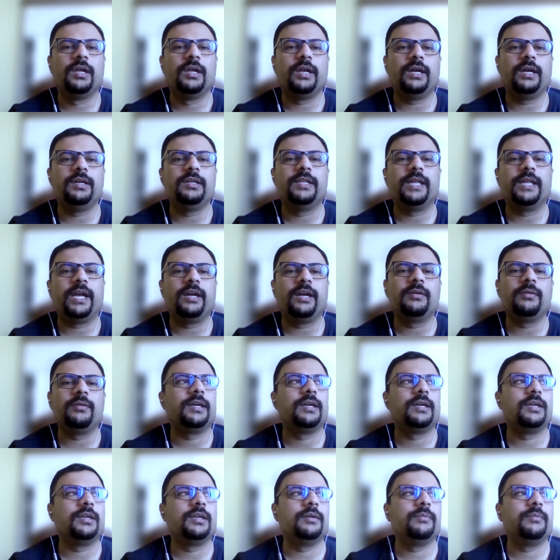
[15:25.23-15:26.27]
And that
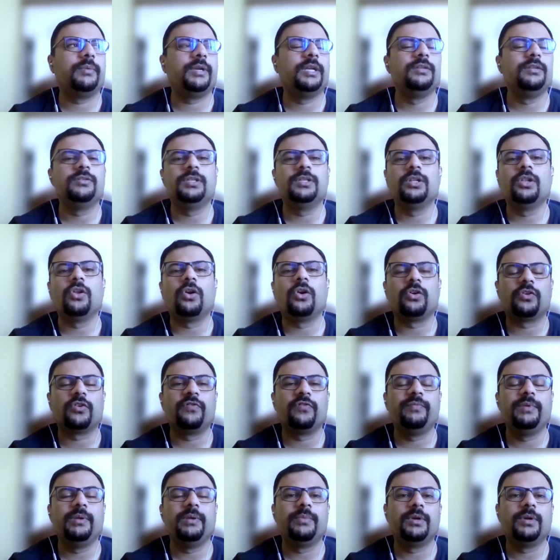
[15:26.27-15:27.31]
brings in a lot
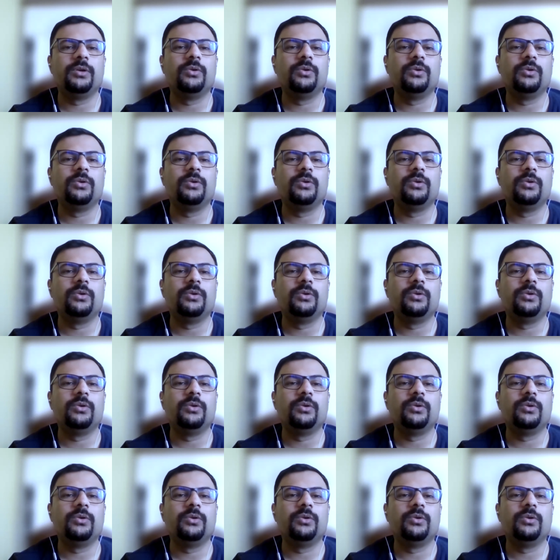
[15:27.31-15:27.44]
of people